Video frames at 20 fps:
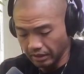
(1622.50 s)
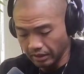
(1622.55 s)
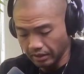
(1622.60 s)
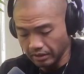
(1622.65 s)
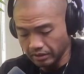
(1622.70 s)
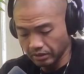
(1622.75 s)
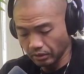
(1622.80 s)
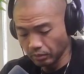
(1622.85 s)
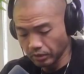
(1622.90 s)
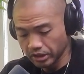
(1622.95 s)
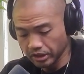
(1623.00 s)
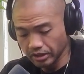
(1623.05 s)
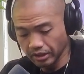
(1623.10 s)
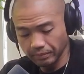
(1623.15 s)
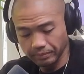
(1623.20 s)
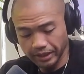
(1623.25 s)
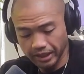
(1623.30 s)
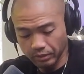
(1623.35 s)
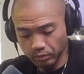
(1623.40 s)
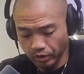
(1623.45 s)
So what's up,
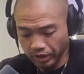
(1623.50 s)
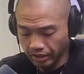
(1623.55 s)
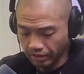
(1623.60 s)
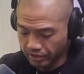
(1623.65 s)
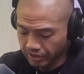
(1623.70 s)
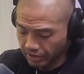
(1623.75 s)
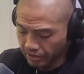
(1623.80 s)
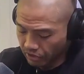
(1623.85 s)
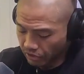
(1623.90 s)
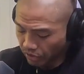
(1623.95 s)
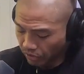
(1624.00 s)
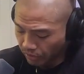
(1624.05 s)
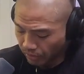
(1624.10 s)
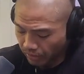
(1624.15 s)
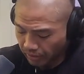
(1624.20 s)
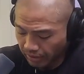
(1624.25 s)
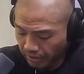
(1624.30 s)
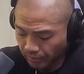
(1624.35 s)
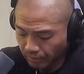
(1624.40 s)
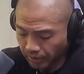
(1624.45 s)
man? What else is new?
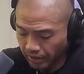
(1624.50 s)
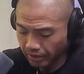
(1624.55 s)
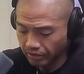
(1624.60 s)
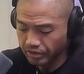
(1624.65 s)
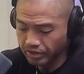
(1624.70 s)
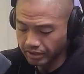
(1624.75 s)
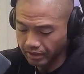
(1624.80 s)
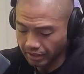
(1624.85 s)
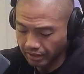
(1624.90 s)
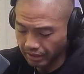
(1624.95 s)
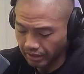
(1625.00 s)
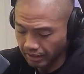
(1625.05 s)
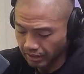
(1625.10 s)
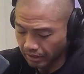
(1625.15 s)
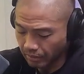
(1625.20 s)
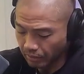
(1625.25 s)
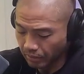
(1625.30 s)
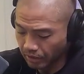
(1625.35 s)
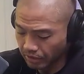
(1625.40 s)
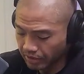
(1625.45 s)
What
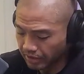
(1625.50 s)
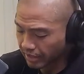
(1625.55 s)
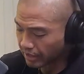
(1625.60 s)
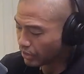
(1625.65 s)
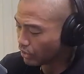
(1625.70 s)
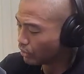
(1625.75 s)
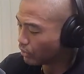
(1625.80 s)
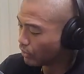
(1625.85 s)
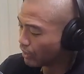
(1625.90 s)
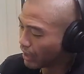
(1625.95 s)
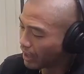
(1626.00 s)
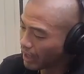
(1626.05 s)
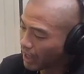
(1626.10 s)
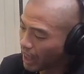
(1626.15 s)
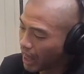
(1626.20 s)
else did you